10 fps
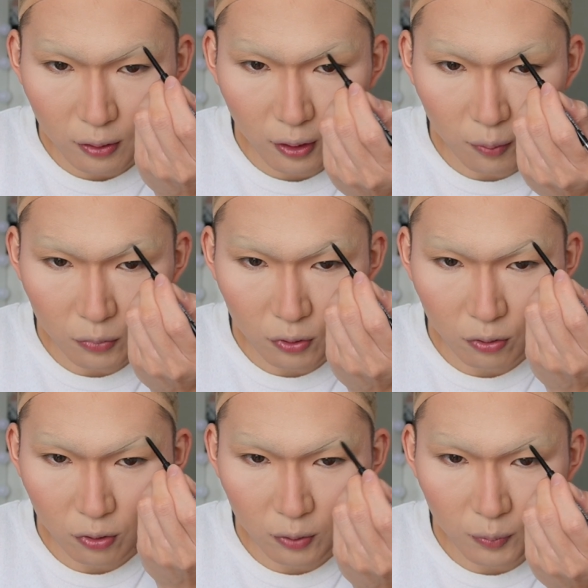I'm still
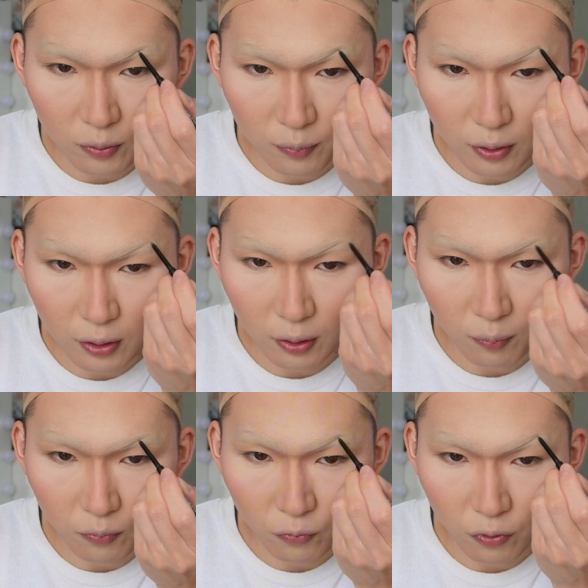
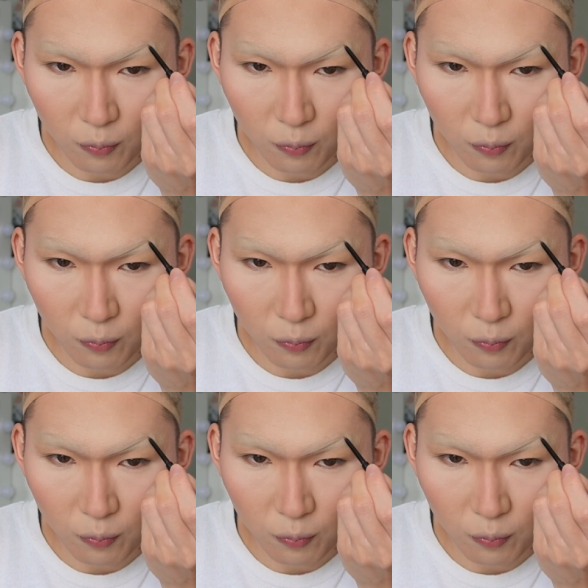experimenting with